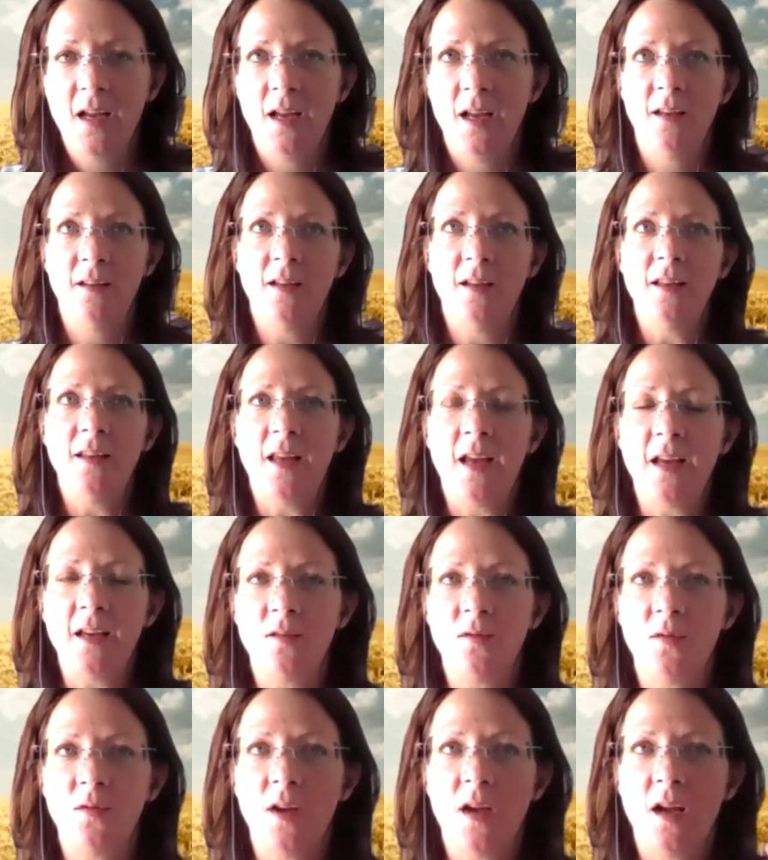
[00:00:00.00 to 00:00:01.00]
And I
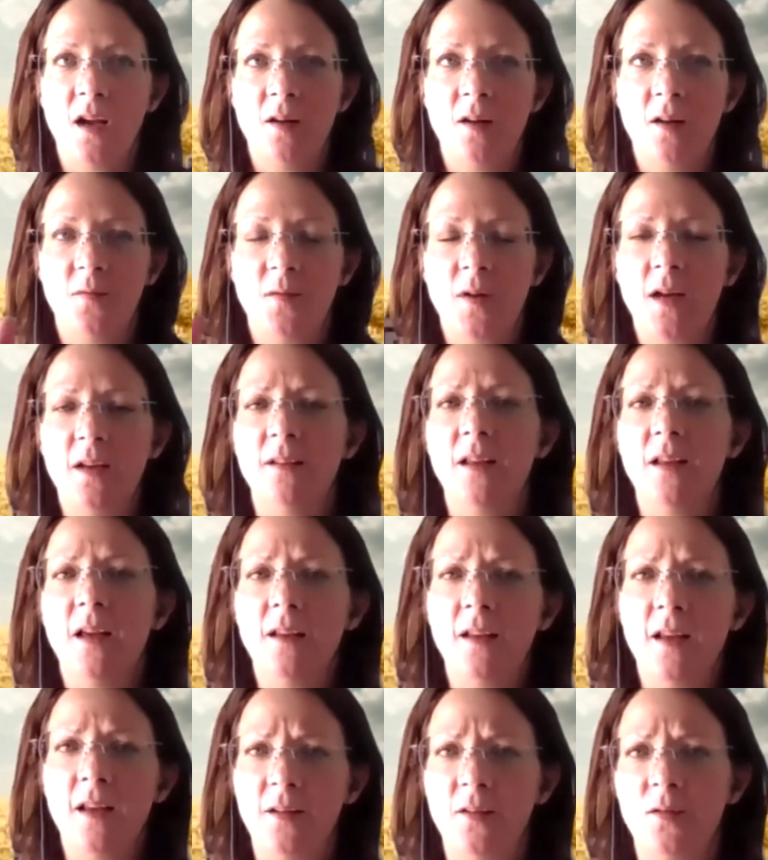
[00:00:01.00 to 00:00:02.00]
like to have,
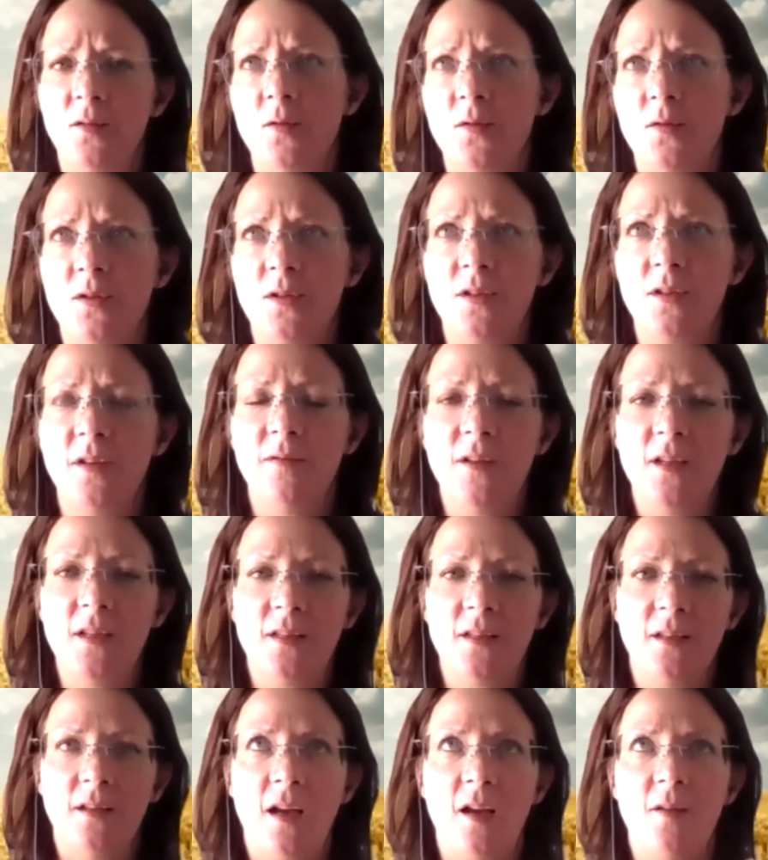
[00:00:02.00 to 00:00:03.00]
I like those
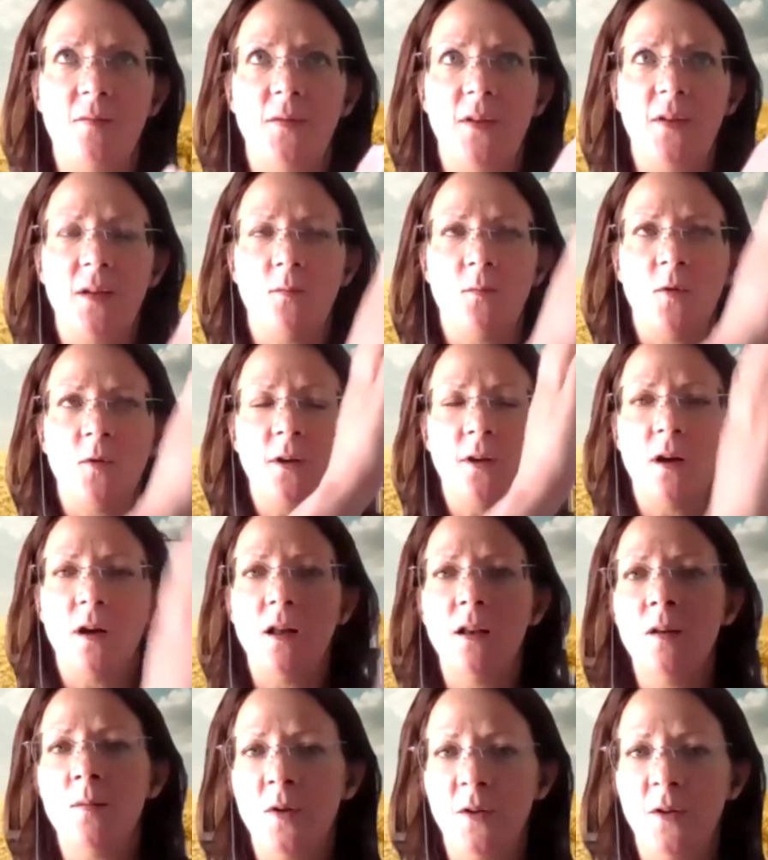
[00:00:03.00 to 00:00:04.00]
CVs that have like one
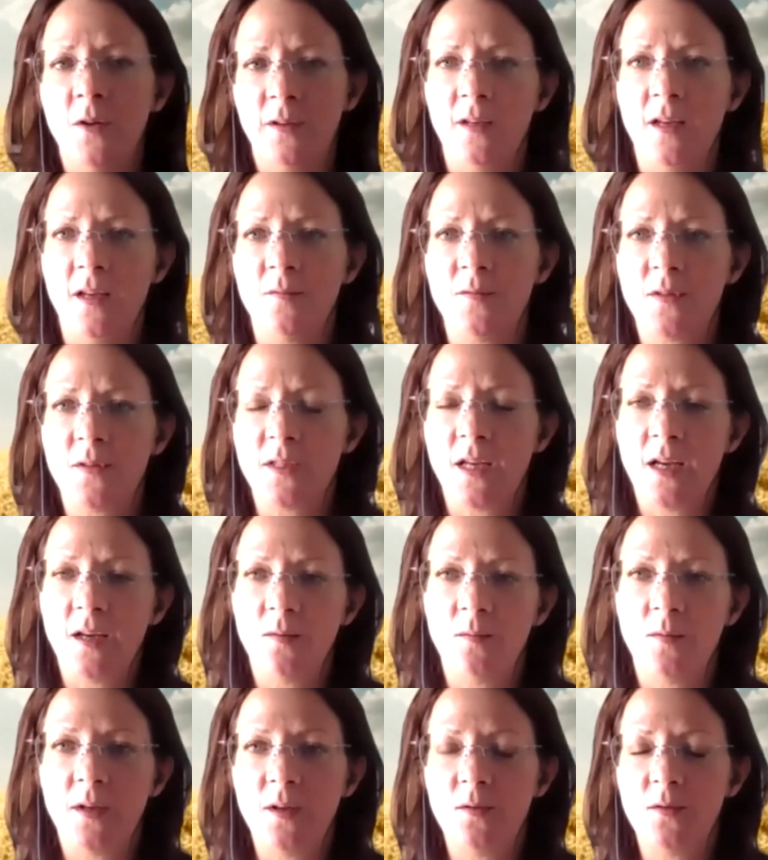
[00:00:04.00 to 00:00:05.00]
column on the left
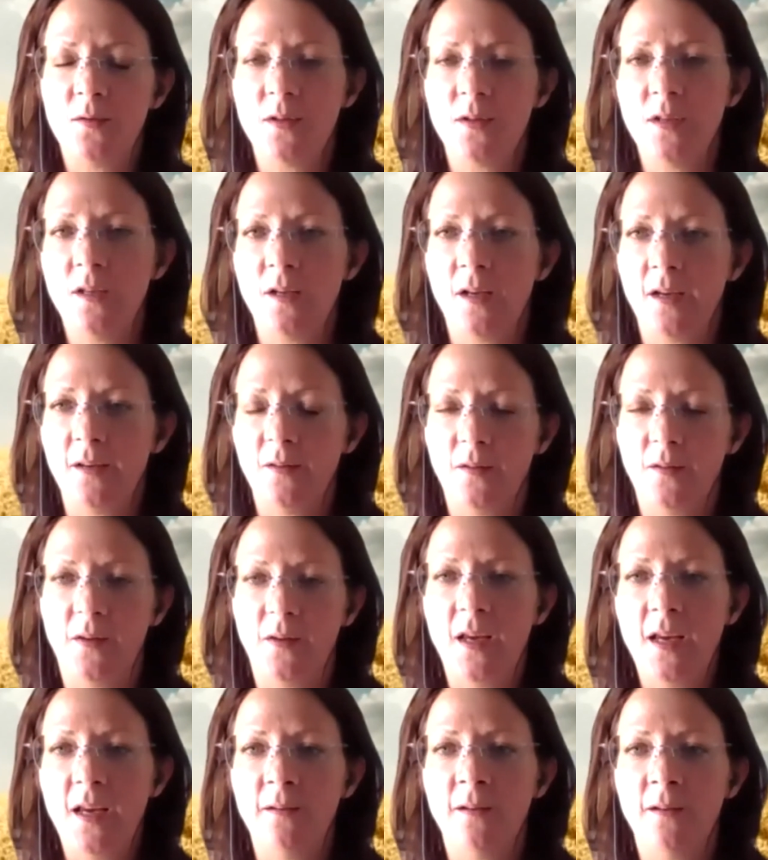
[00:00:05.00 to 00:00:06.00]
side where you see like the
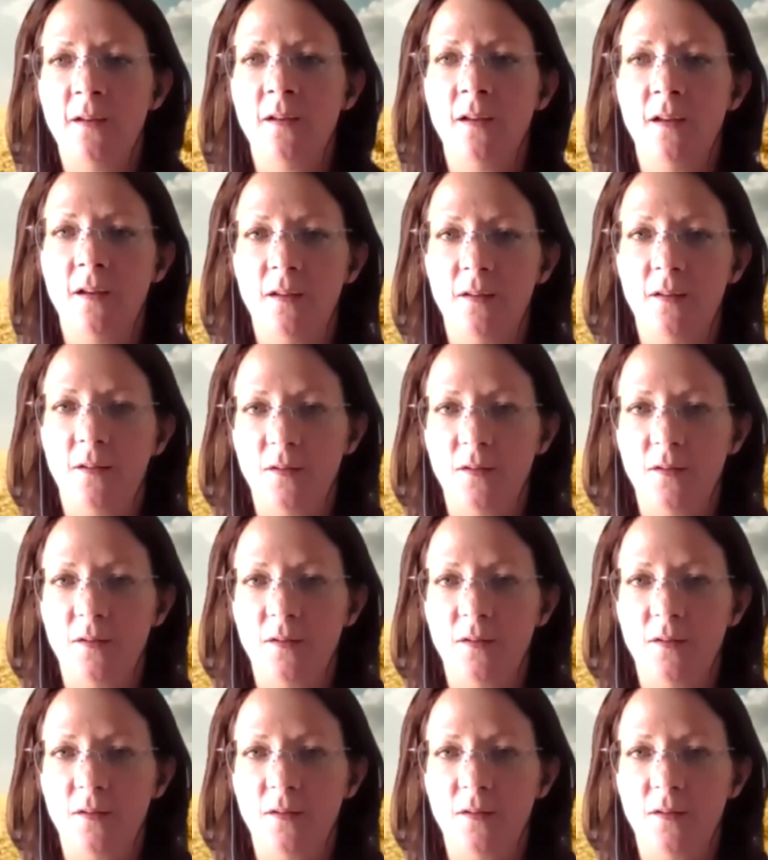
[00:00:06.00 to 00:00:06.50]
data,